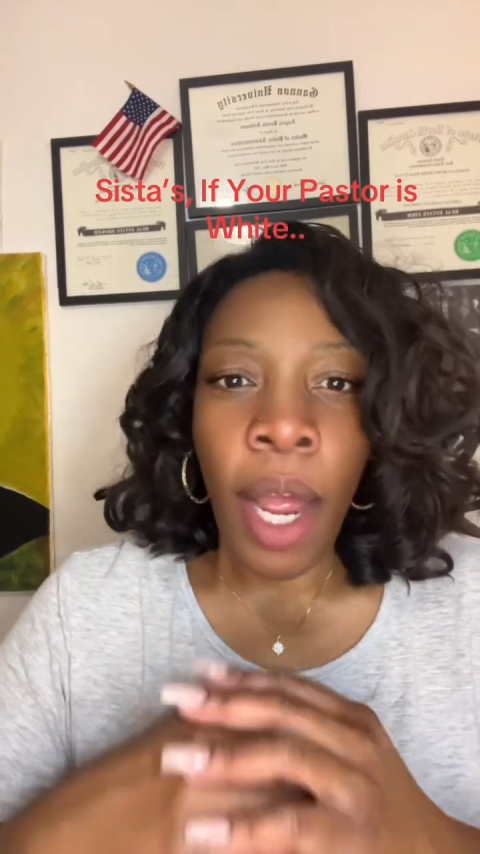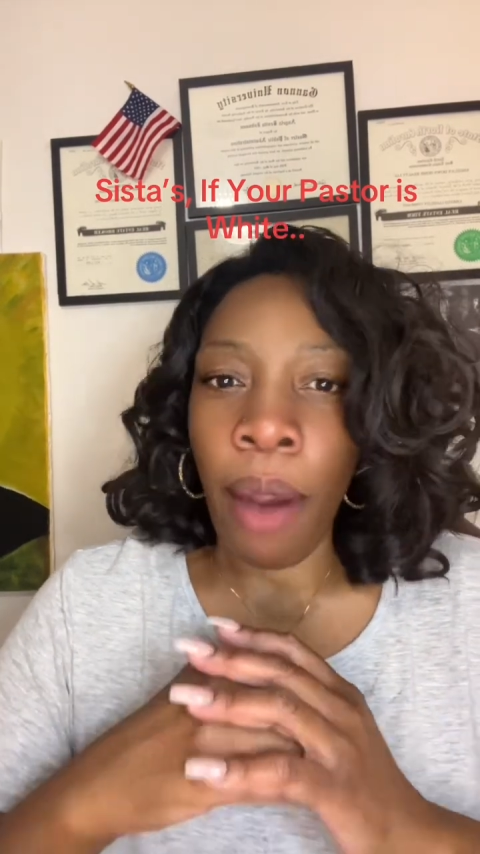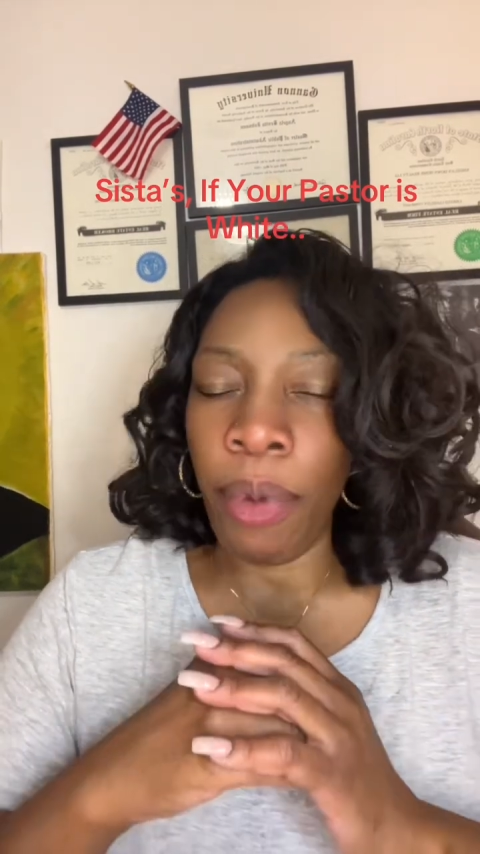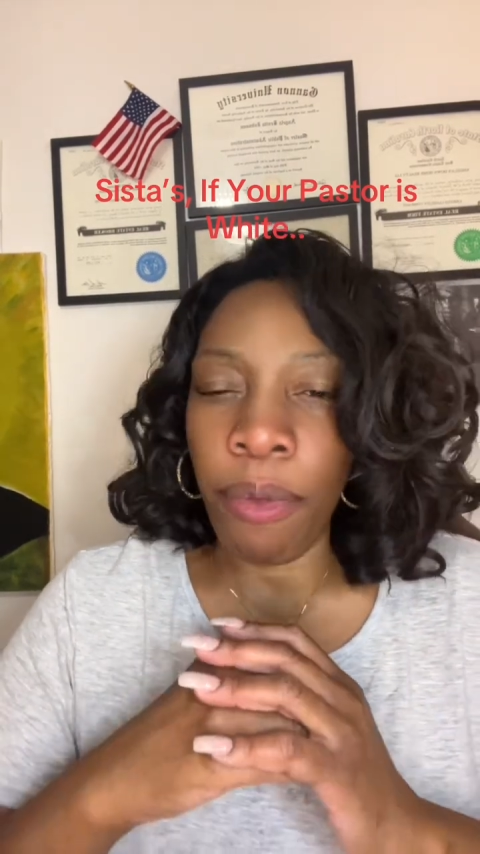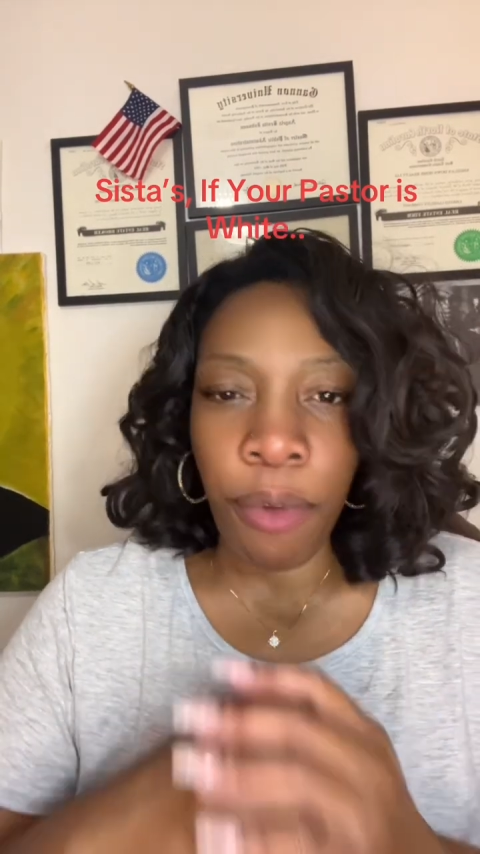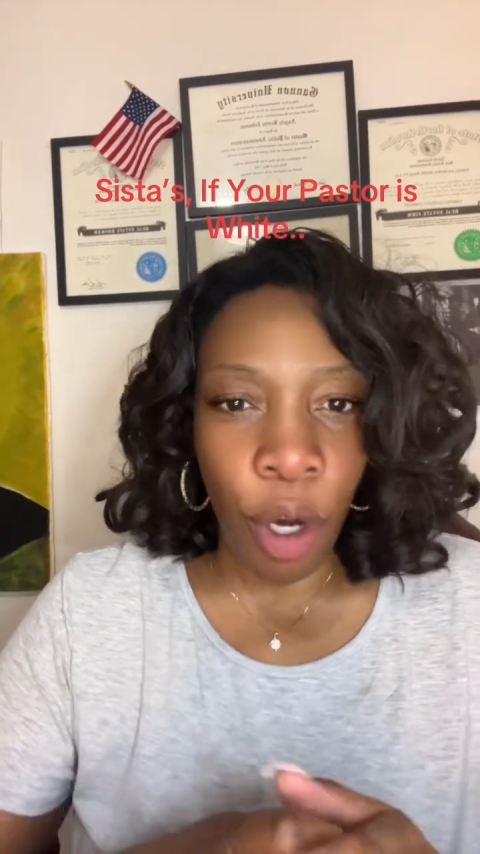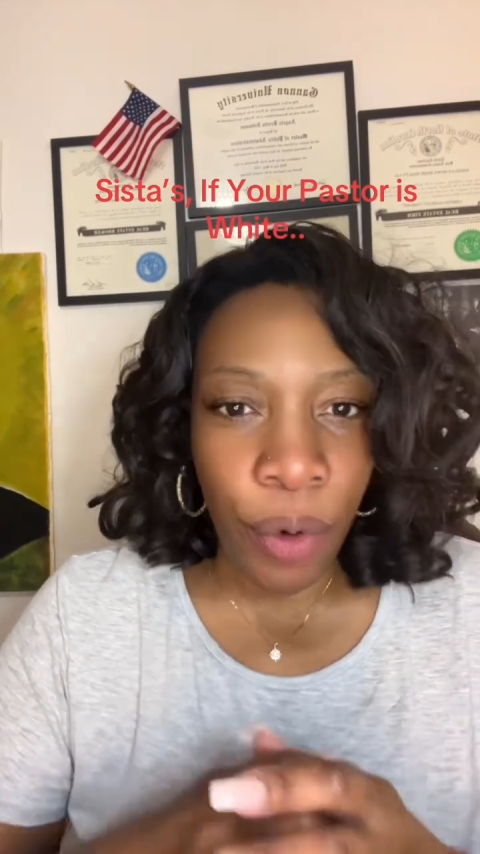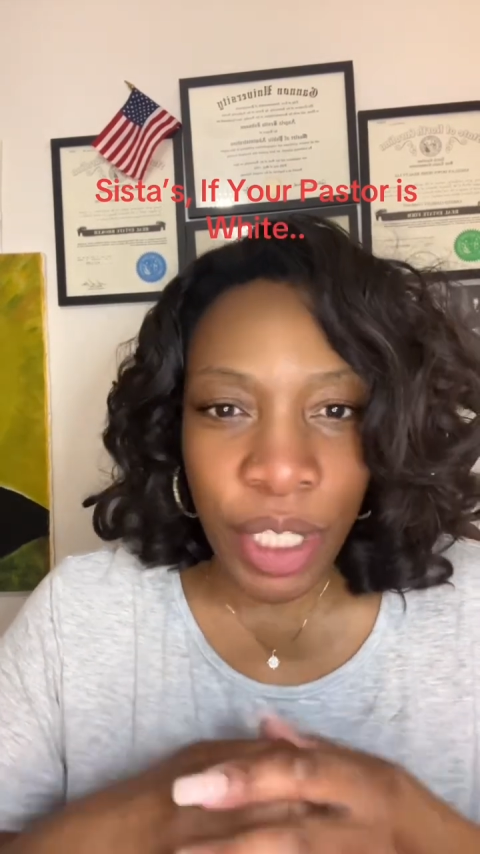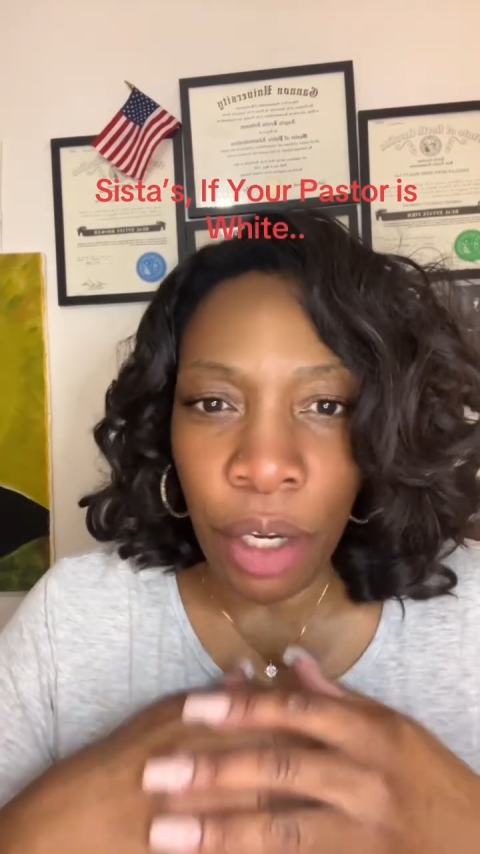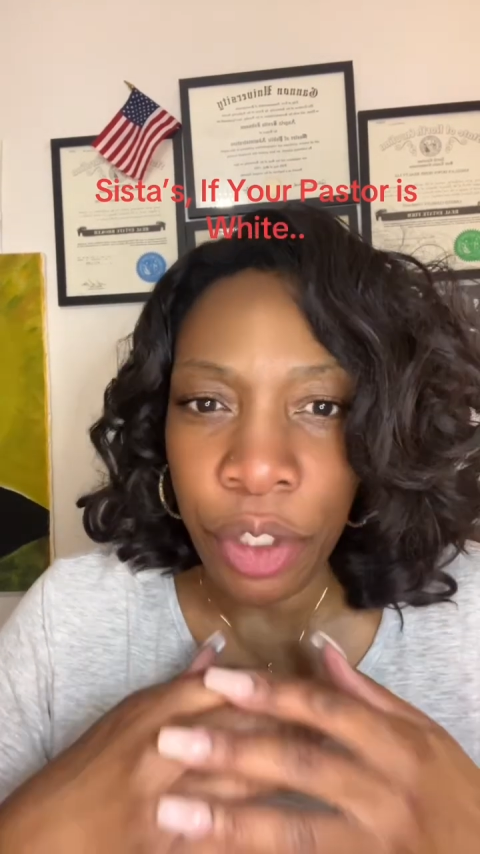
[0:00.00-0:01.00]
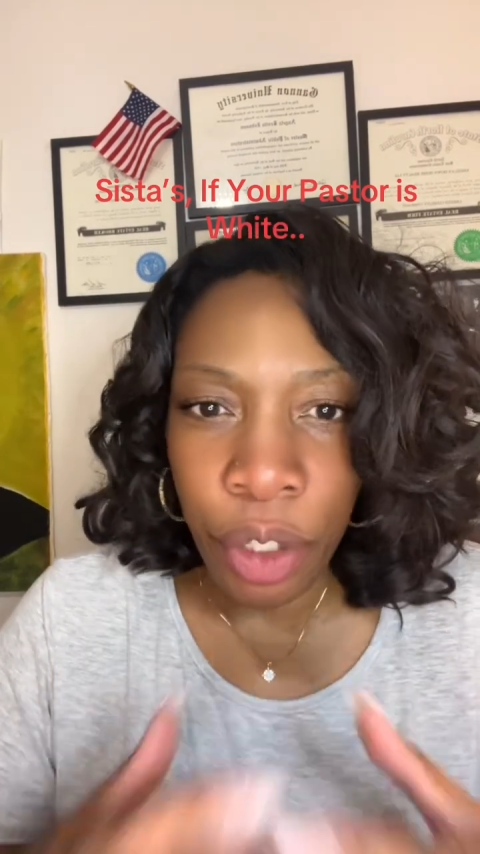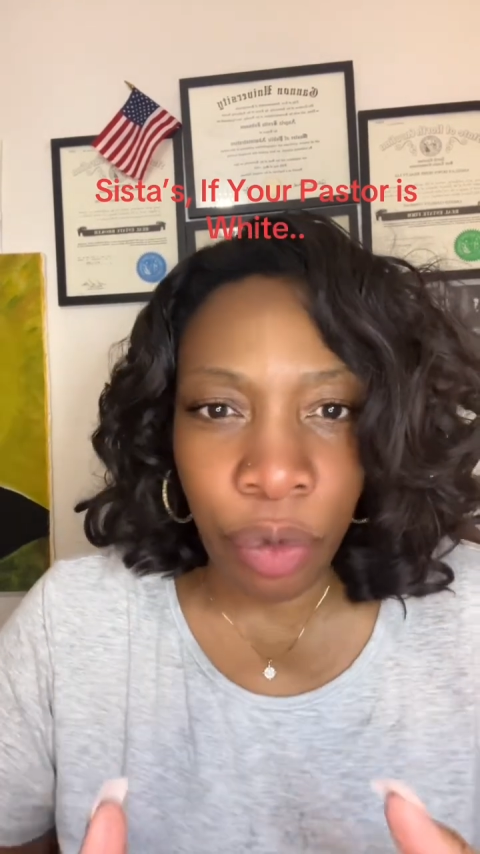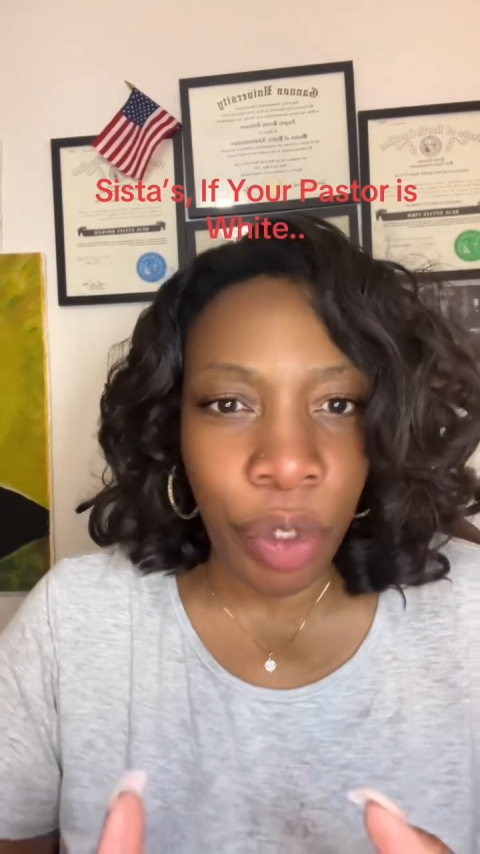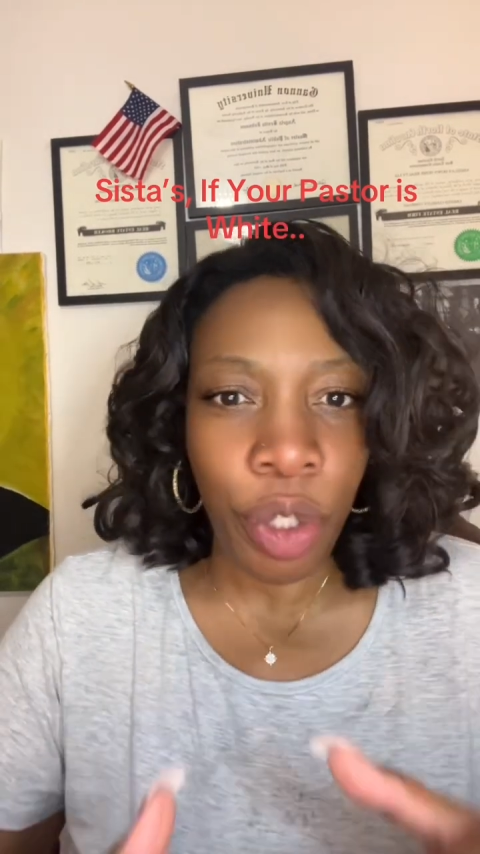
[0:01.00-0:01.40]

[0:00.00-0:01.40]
we flourish, our children